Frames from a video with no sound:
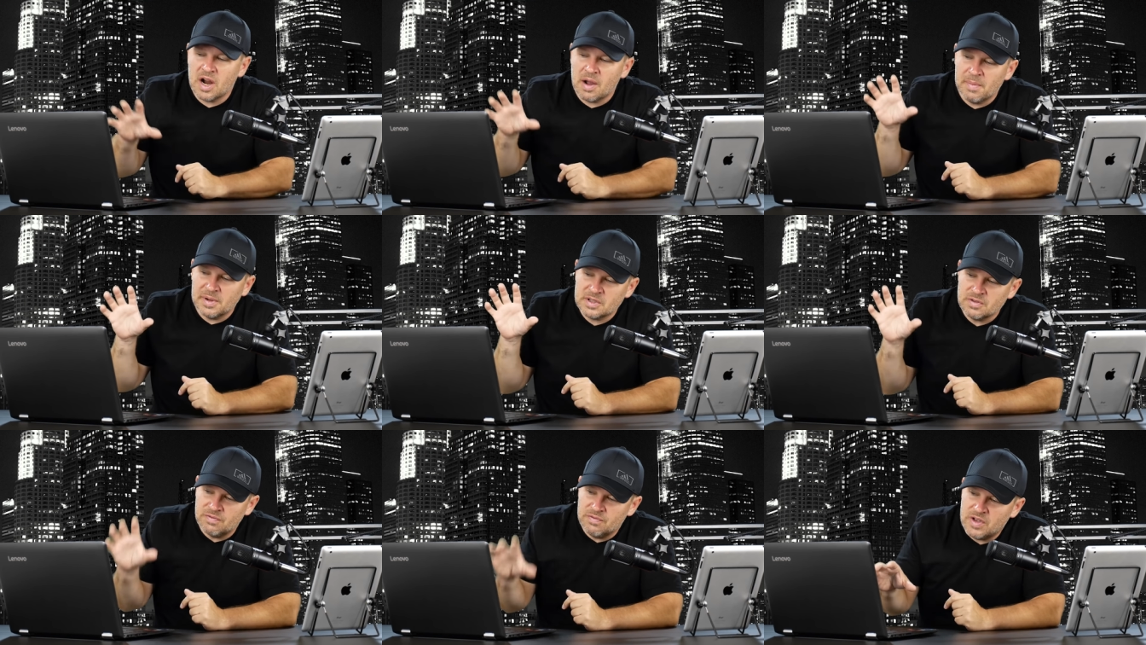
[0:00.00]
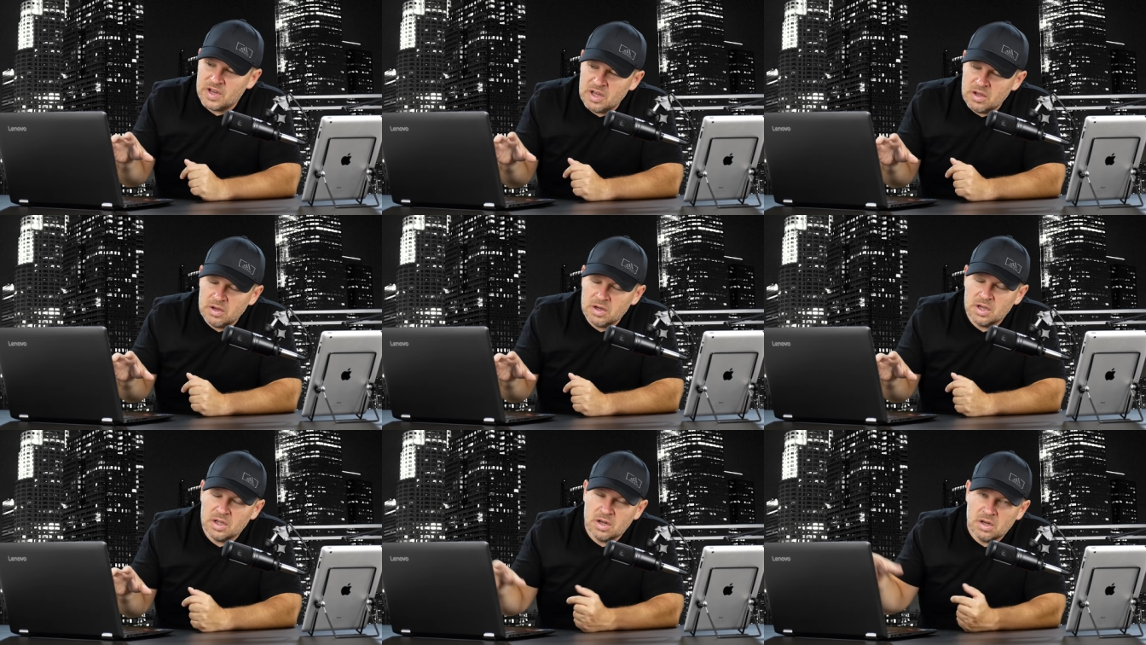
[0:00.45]
how much
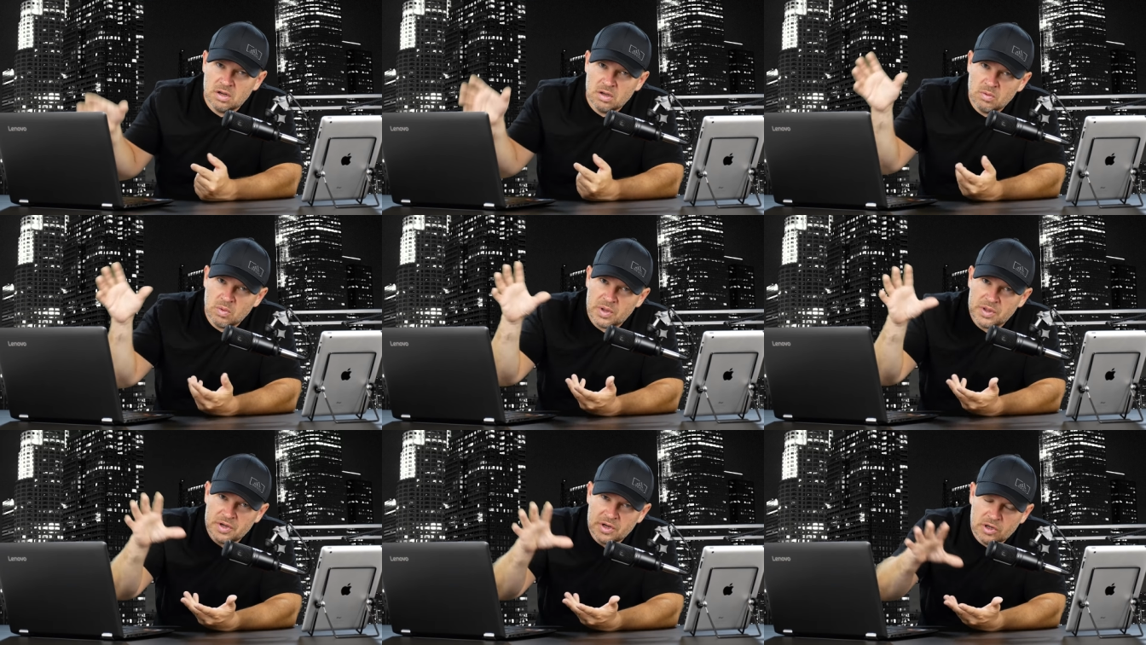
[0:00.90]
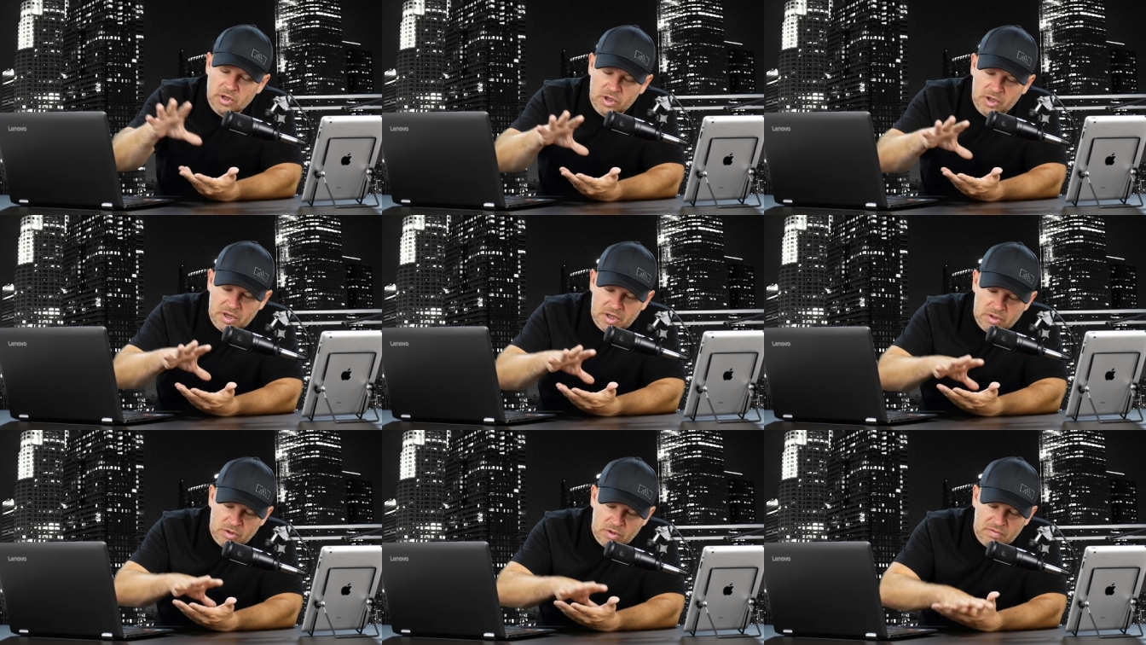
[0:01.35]
video you're going to do, whether you're
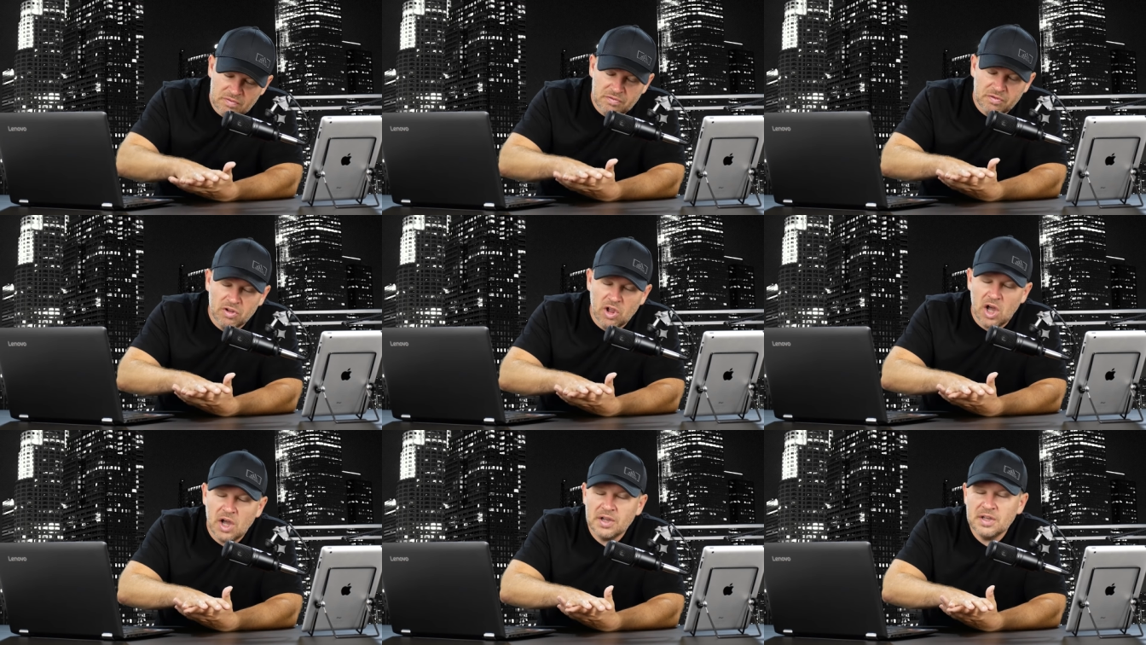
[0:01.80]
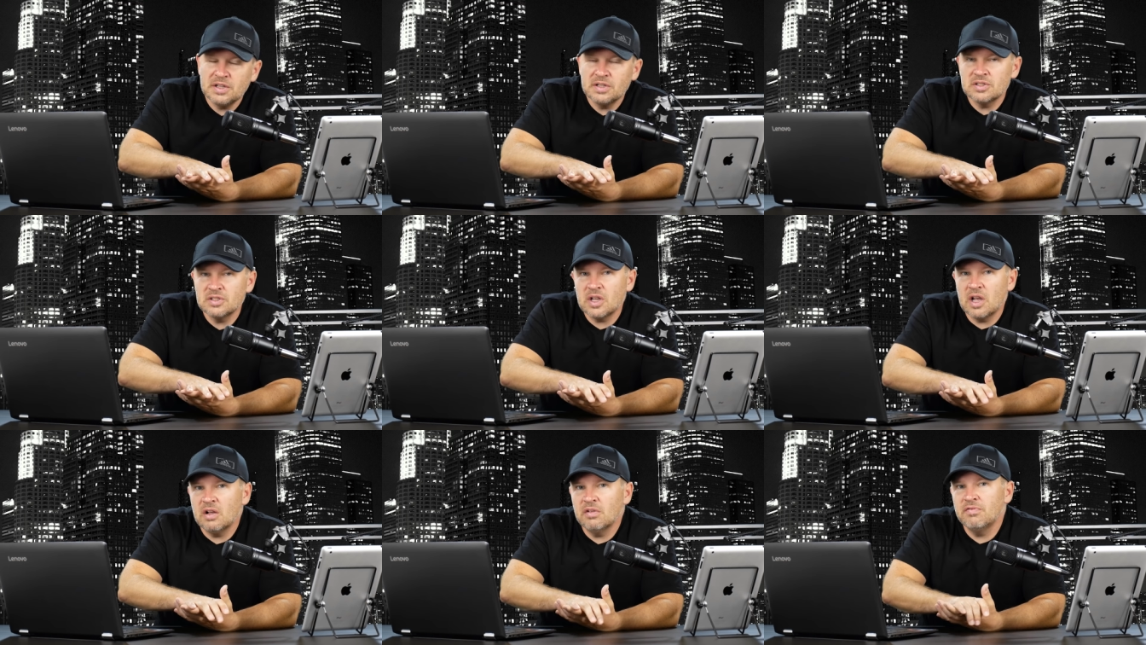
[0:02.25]
looking at doing vlogging
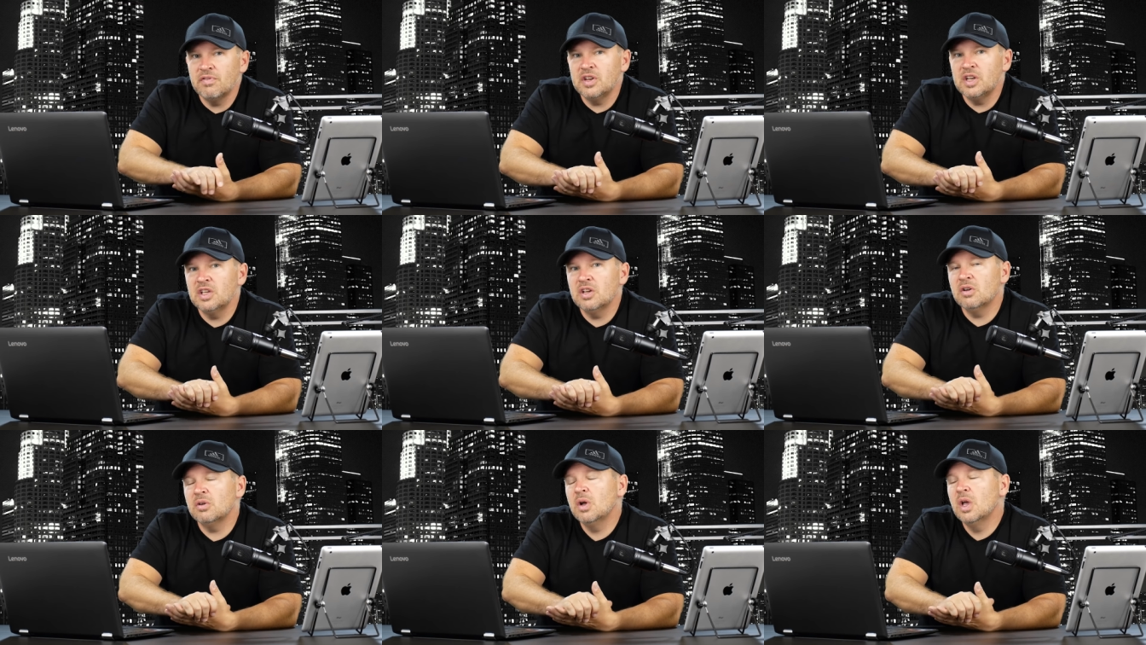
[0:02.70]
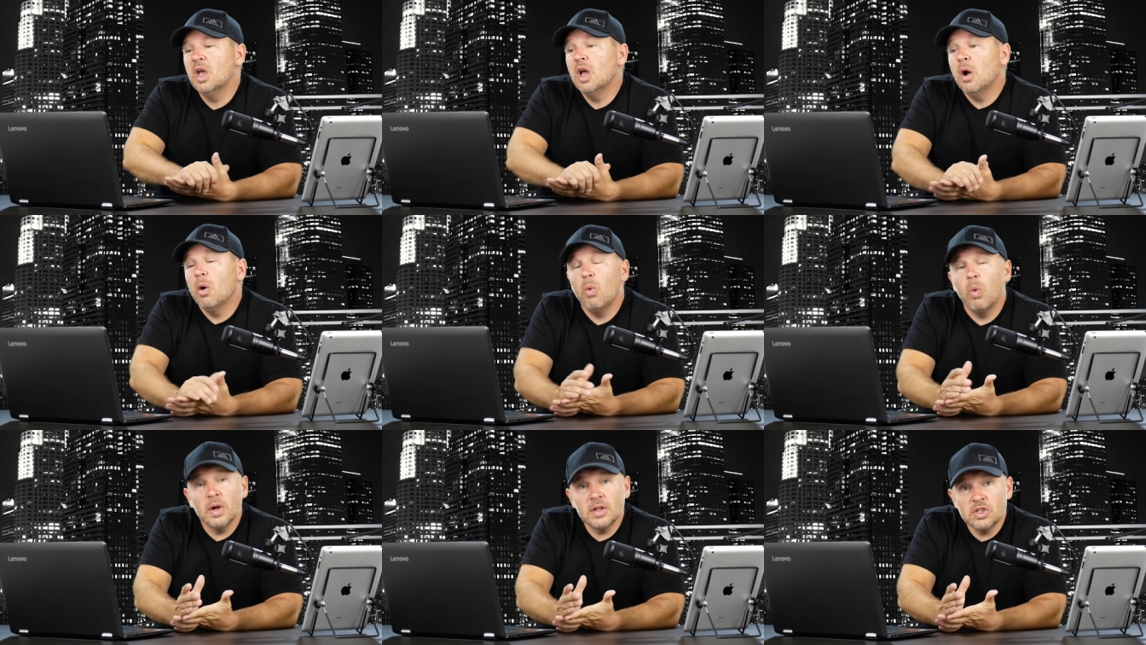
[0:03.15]
style video,
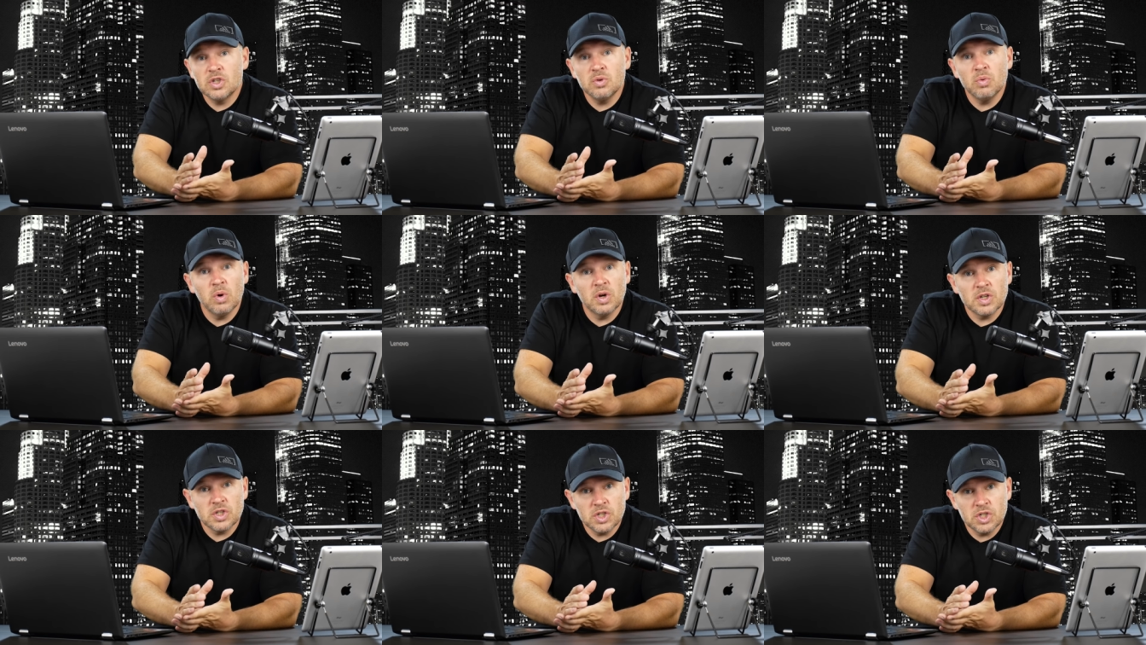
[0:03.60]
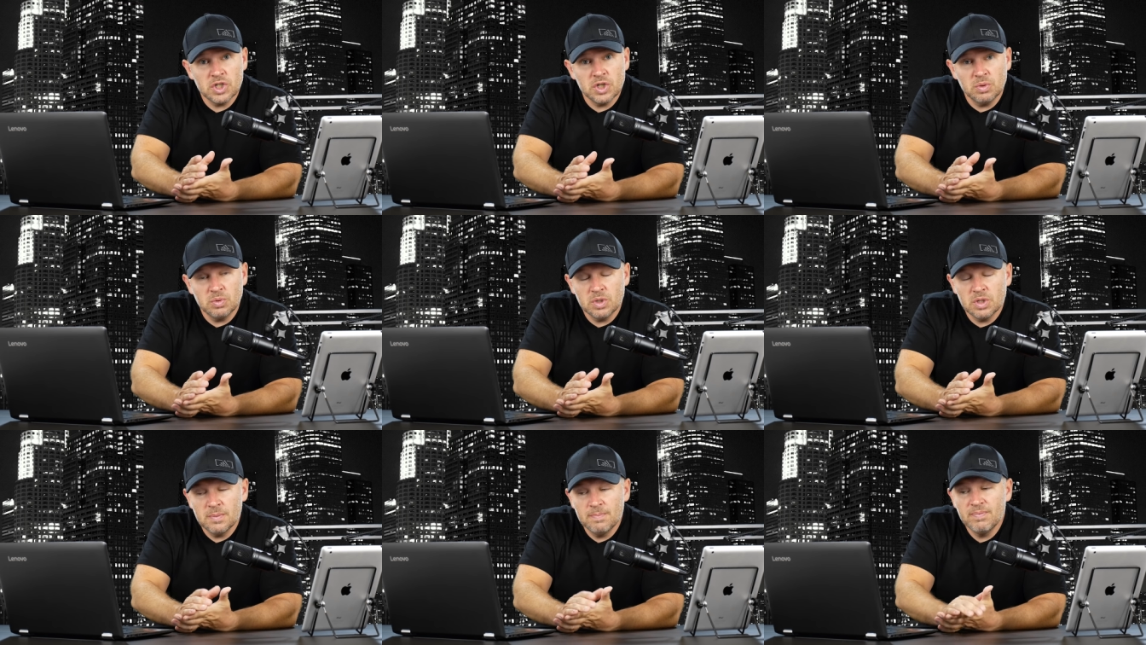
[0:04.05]
what you want to
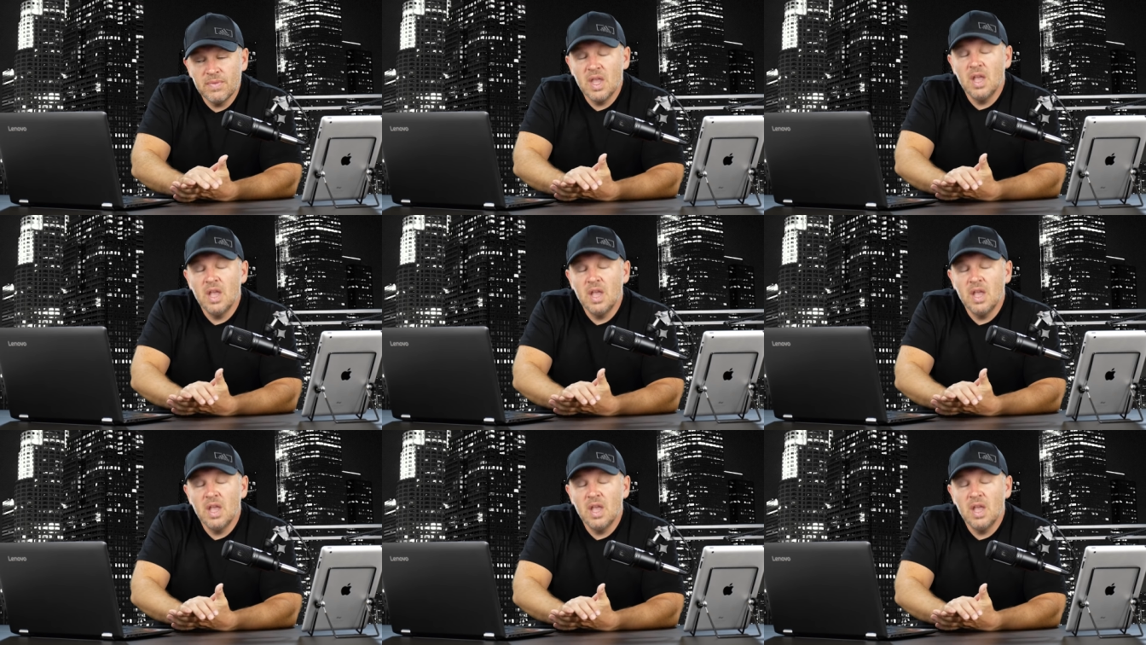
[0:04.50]
shoot.